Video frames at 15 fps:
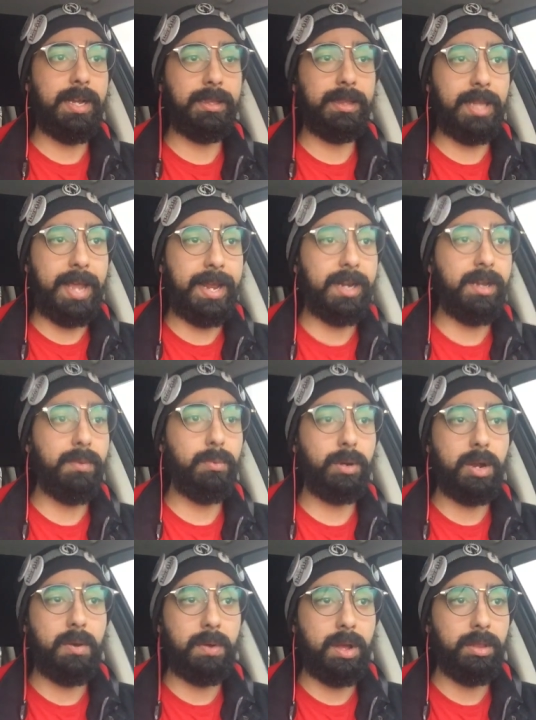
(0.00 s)
Atlanta. We're
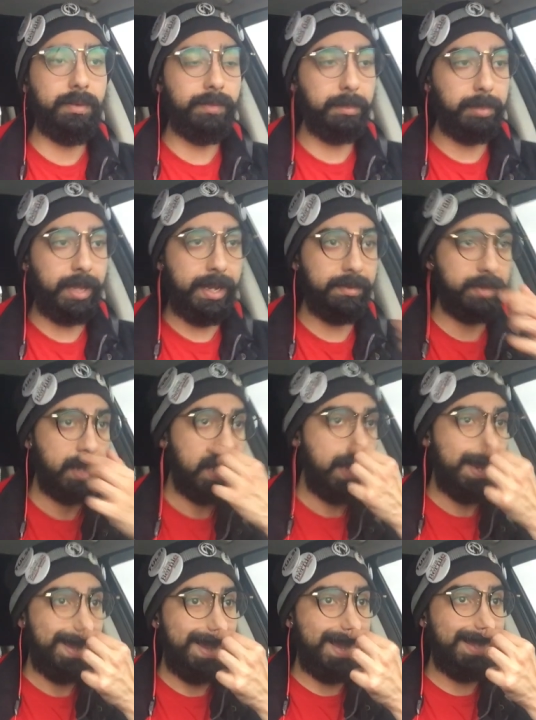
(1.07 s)
going all over the place.
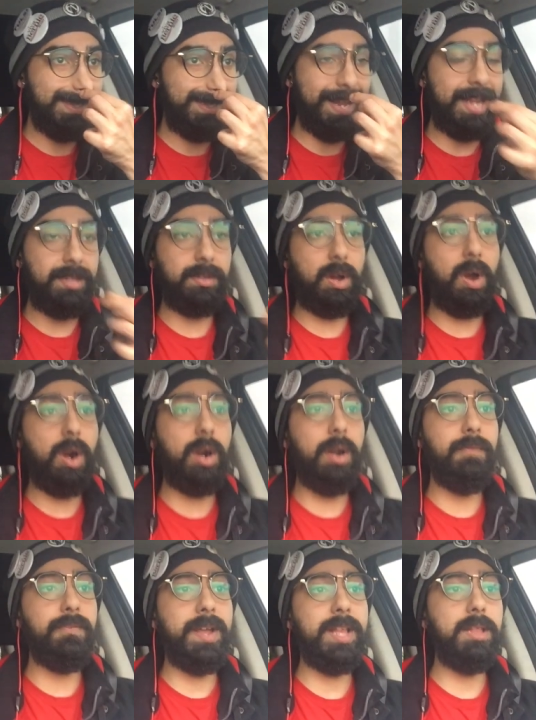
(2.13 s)
Dates are
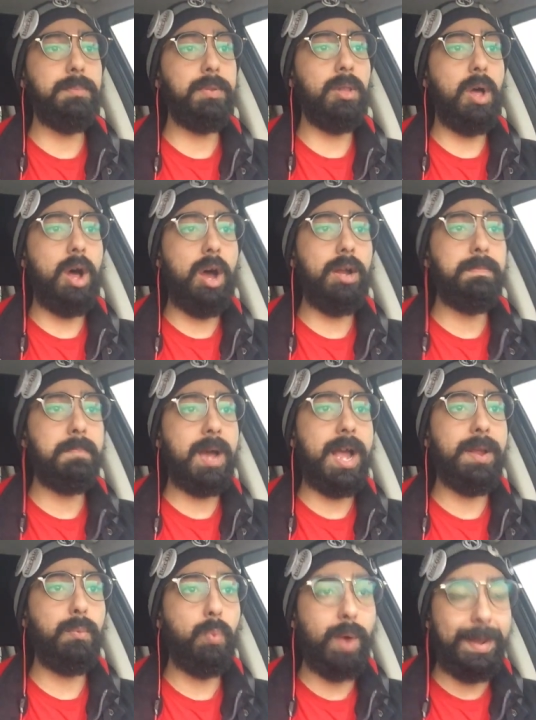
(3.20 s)
available on
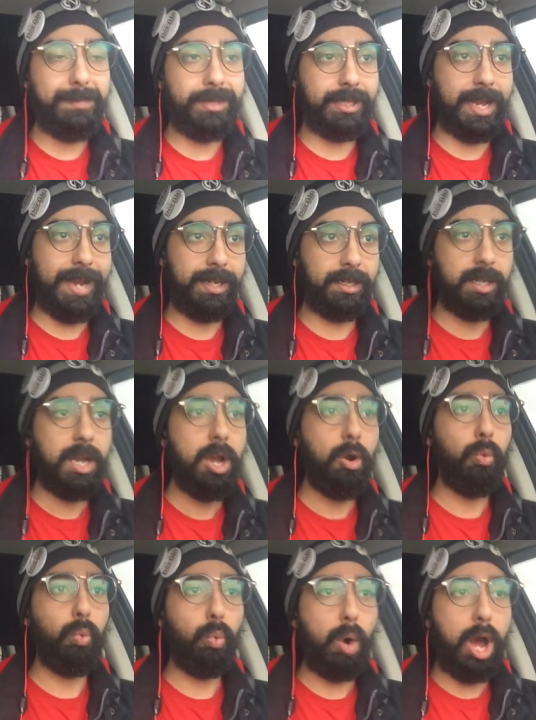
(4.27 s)
my website,
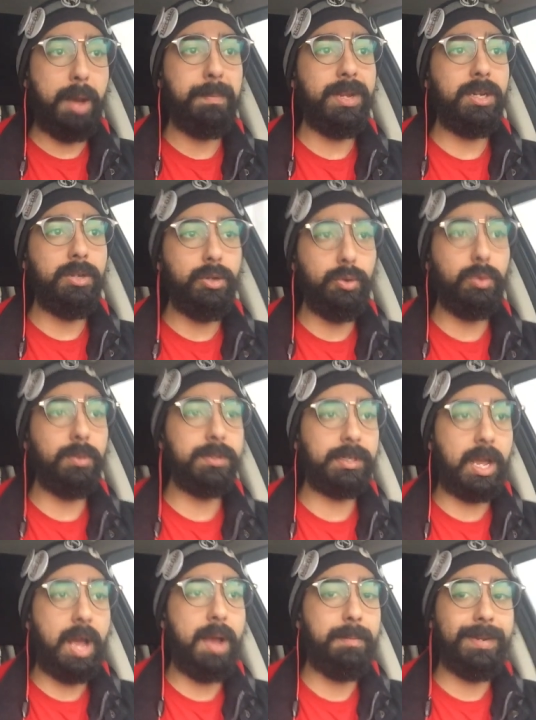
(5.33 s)

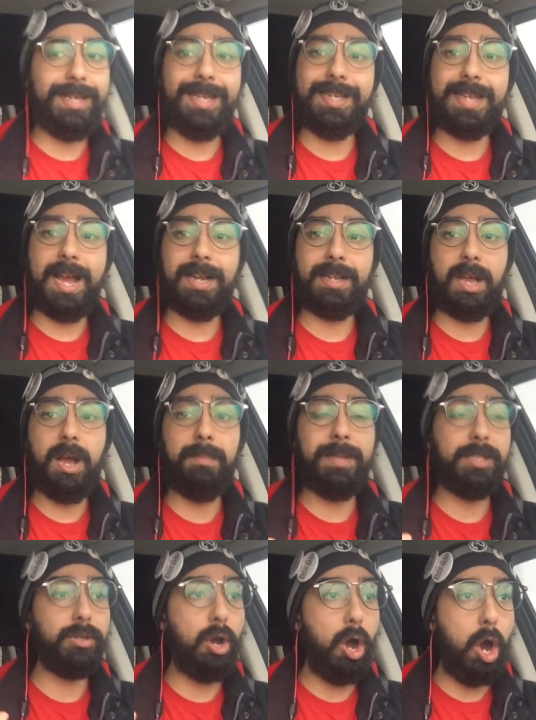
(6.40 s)
ramennoodlescomedy.com.
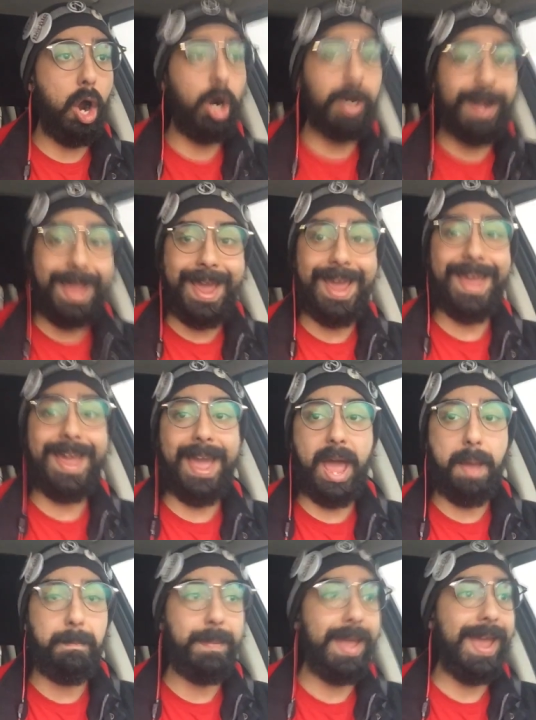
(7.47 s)
That's
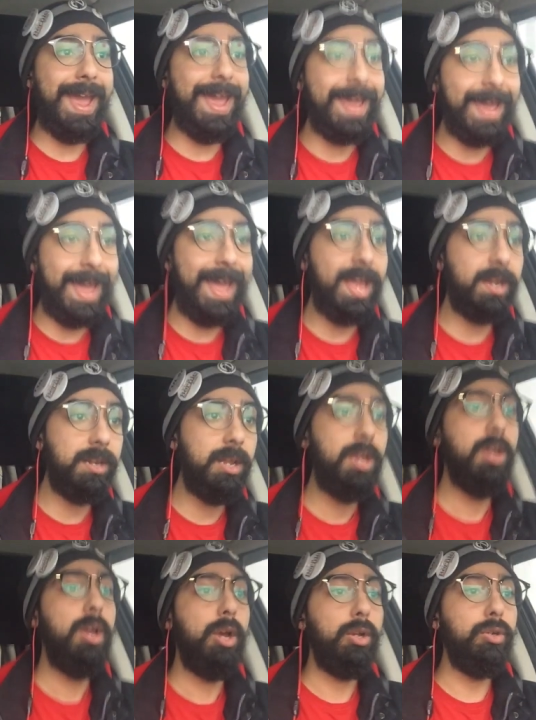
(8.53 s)

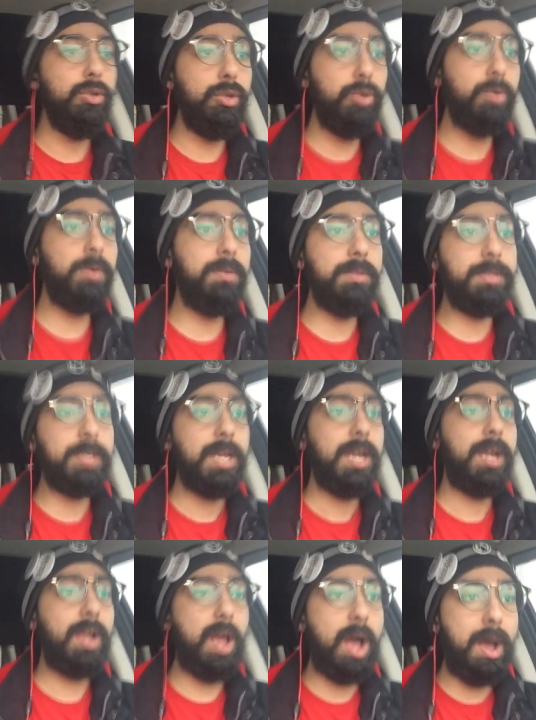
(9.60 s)
R-A-M-A-N,
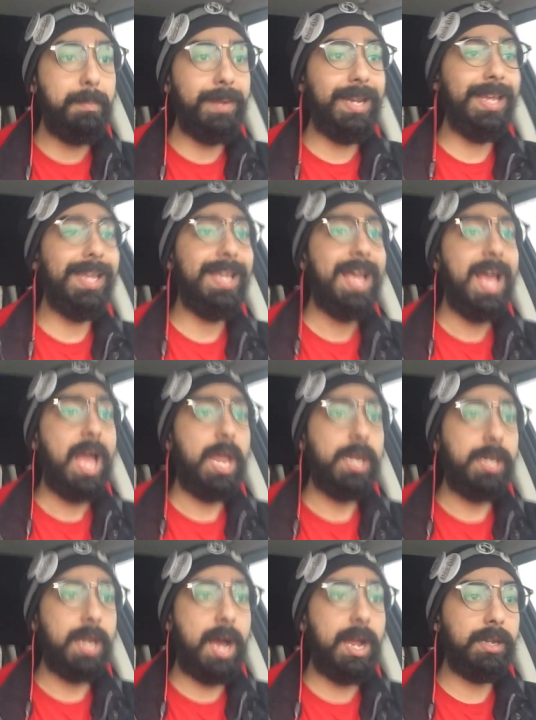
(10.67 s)

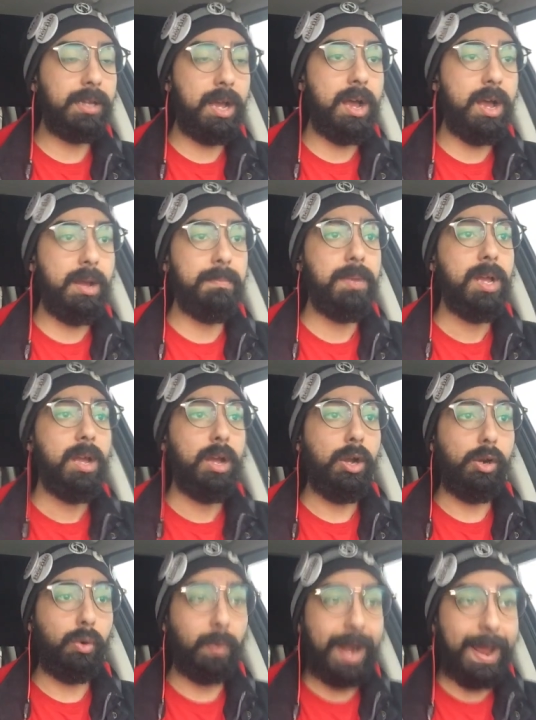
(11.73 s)
noodlescomedy.com.
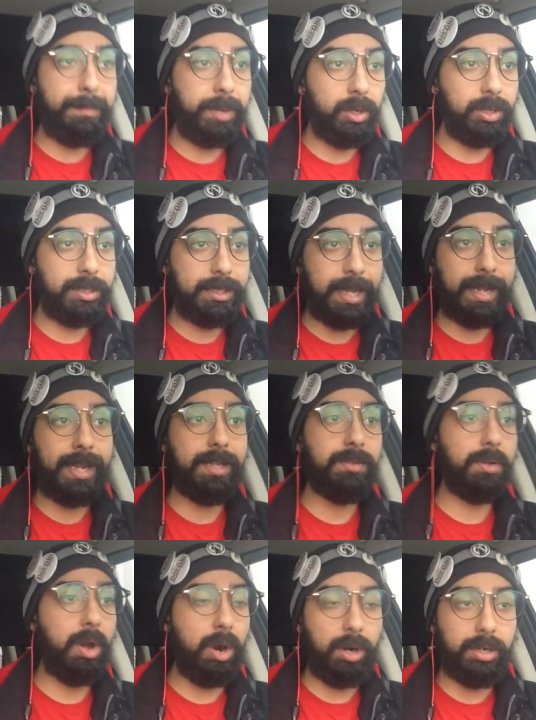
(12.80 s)
Grab your tickets,
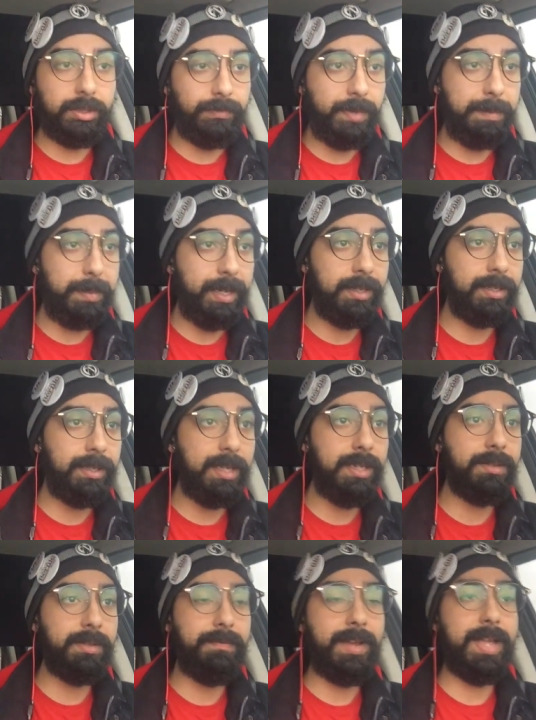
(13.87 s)
RSVP to
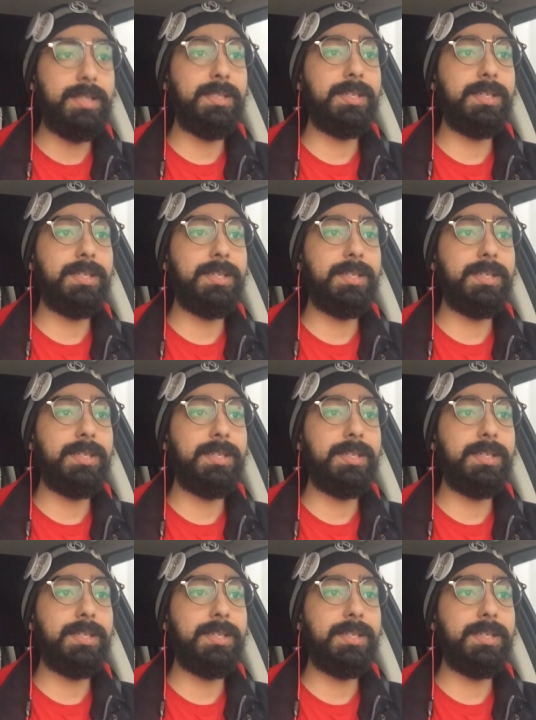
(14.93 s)
these events.